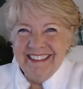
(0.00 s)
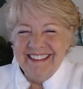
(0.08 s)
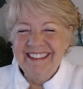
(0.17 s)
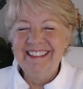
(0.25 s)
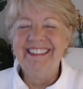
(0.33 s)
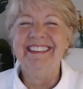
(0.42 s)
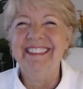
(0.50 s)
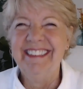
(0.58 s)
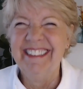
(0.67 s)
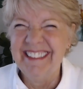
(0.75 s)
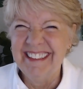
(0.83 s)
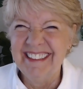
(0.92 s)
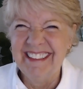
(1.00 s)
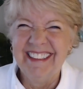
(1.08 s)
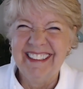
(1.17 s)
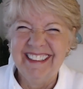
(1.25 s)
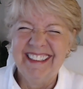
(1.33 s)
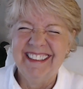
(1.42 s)

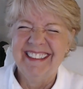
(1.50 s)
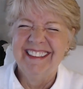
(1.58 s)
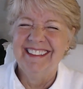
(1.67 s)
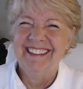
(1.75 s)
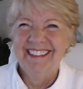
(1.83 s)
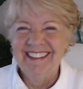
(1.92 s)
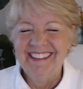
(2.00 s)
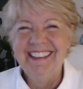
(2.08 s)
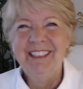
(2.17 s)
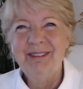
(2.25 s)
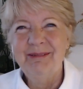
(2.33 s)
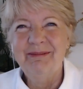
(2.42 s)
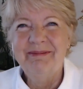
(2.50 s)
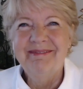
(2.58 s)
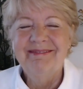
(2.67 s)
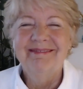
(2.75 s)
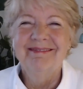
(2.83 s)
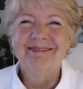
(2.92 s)

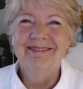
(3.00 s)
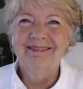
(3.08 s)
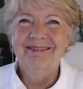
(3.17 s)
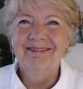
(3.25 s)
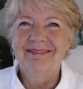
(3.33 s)
(silent)